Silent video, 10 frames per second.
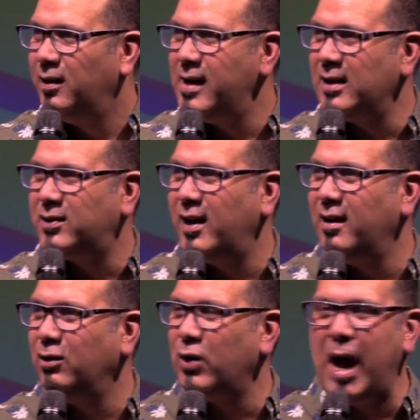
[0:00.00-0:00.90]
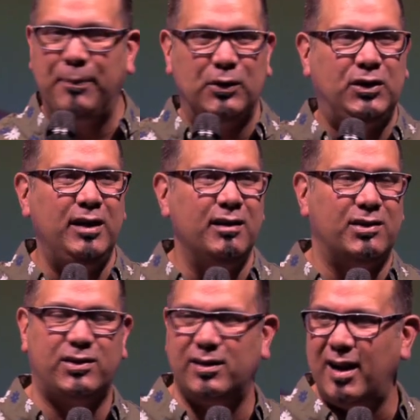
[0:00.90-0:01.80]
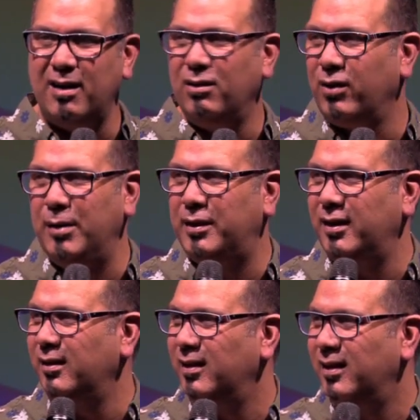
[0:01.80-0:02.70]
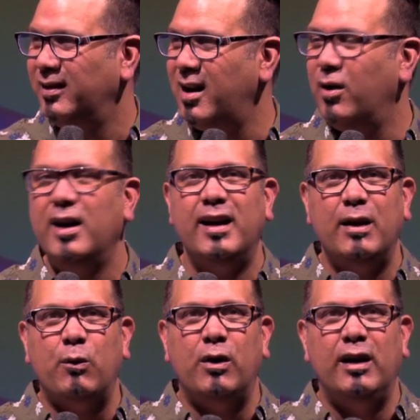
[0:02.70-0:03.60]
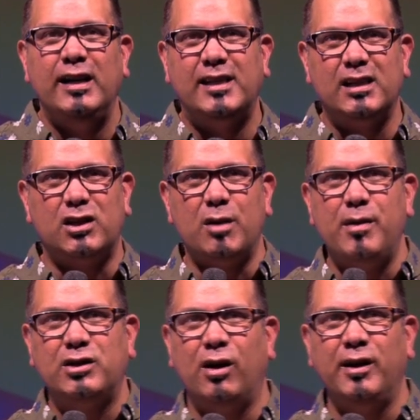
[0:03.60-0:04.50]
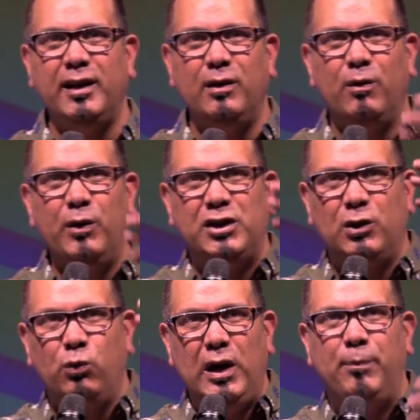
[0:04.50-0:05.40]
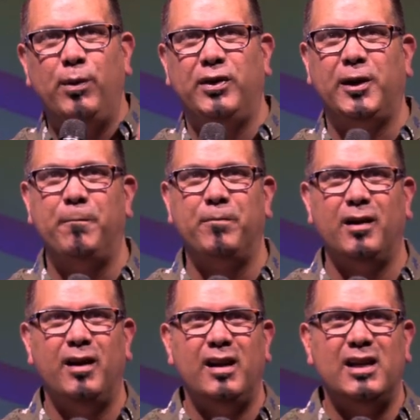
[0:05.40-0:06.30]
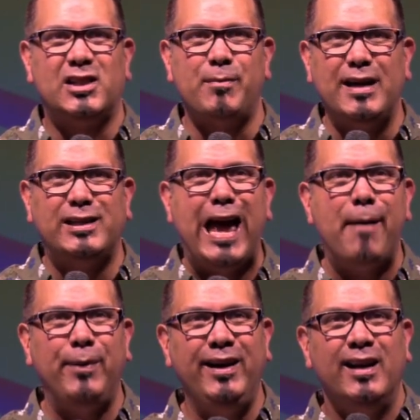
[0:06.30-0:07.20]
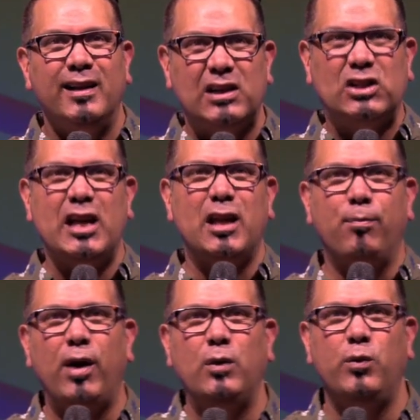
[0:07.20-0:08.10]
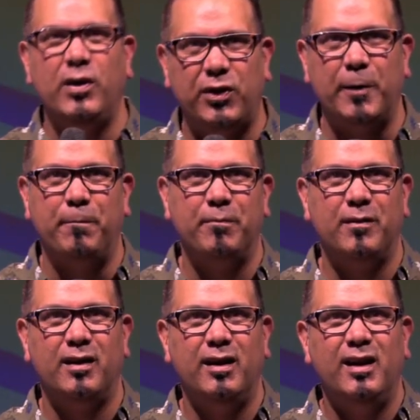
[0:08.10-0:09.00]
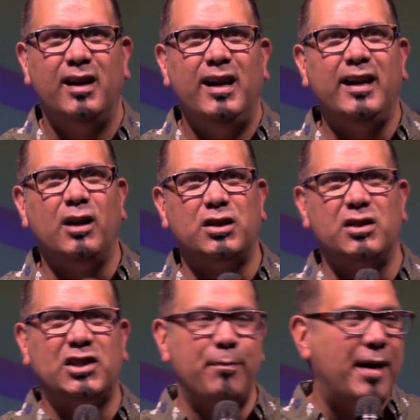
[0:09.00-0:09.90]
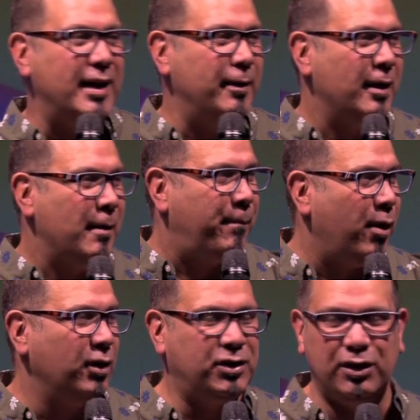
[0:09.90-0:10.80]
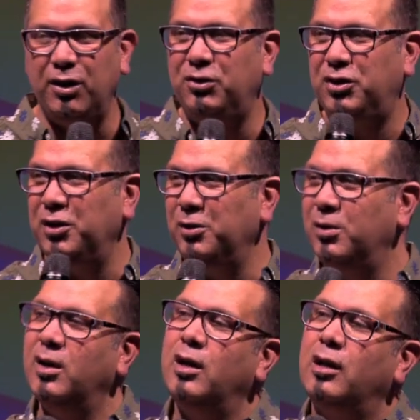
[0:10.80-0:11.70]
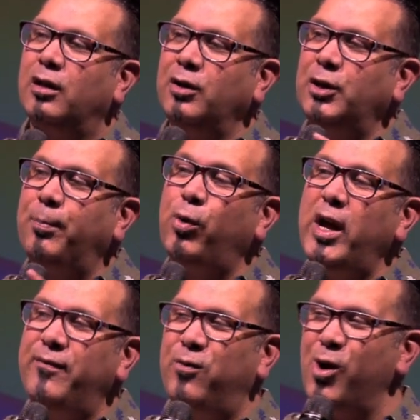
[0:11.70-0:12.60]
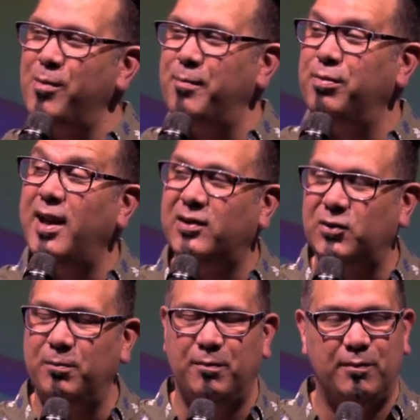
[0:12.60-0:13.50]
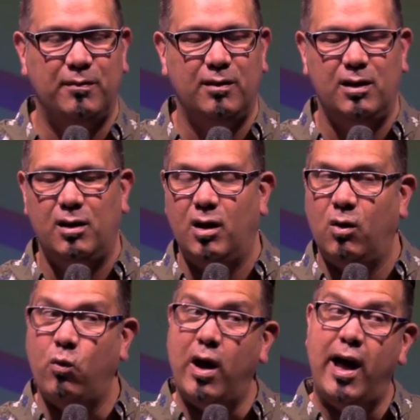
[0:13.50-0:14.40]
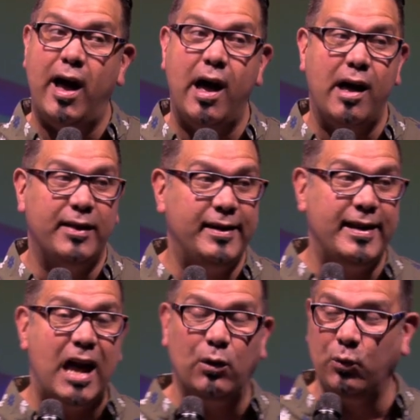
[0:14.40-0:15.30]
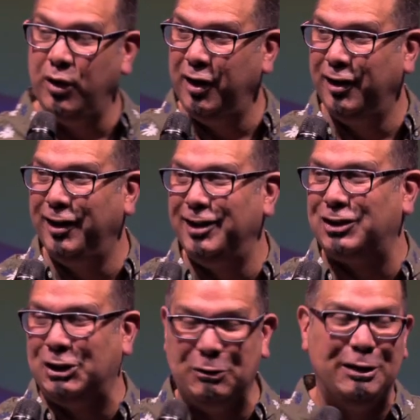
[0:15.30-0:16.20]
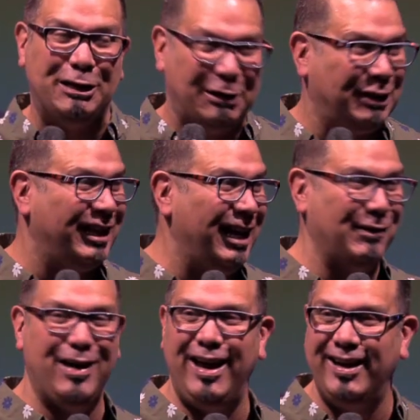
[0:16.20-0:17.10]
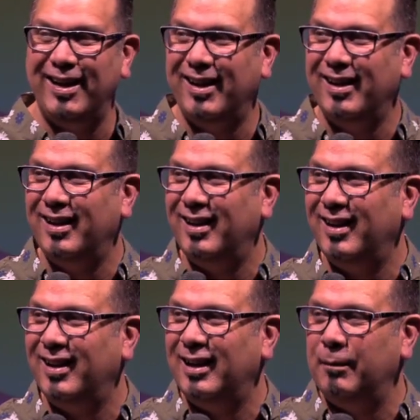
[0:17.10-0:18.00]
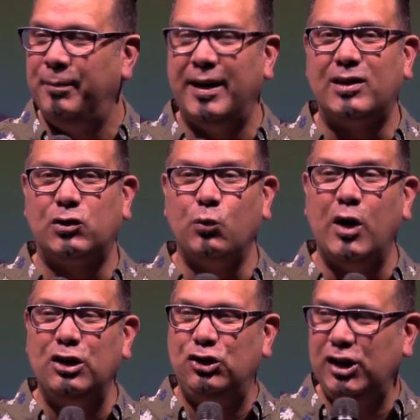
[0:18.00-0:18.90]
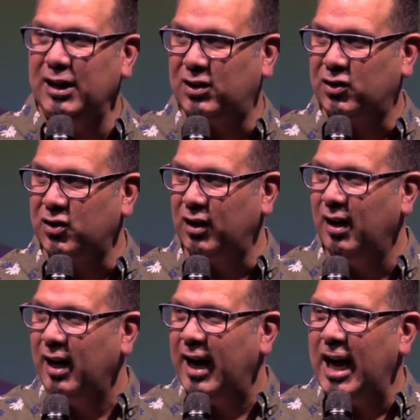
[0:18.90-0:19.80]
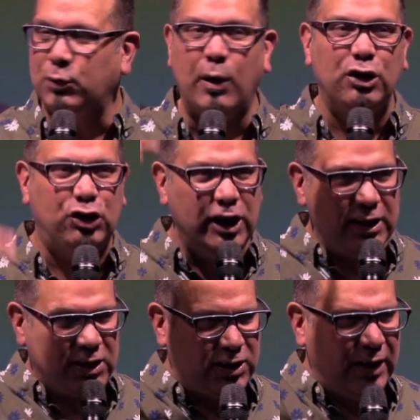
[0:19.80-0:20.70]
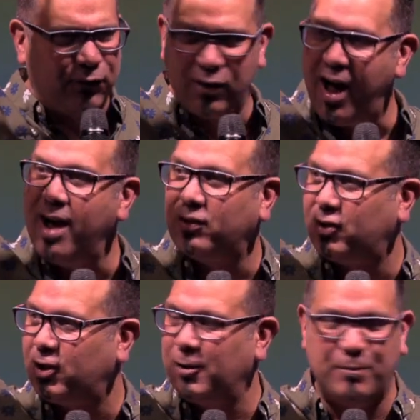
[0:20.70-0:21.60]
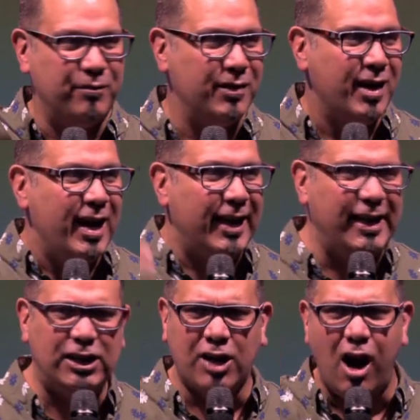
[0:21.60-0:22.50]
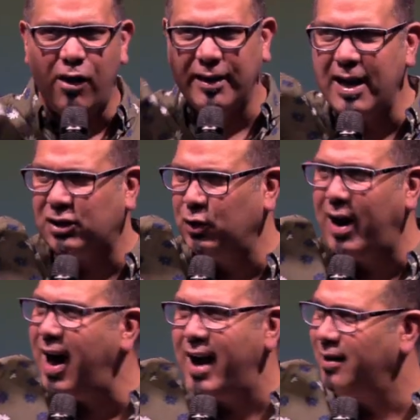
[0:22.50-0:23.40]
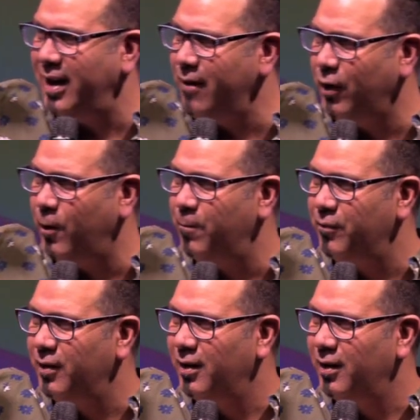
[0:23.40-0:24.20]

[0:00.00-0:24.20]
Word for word: Not say, yo, oh, dry up those tears. I don't agree with you. No. He says if someone's hurting, we should weep with them. If somebody's happy, let's celebrate with them. And he goes, if somebody persecutes you, learn to pray for them and bless them. Wow. Now that really is doing a good thing, right? But that's what Jesus, listen, that's what Jesus did for us. And He's calling us to a higher level.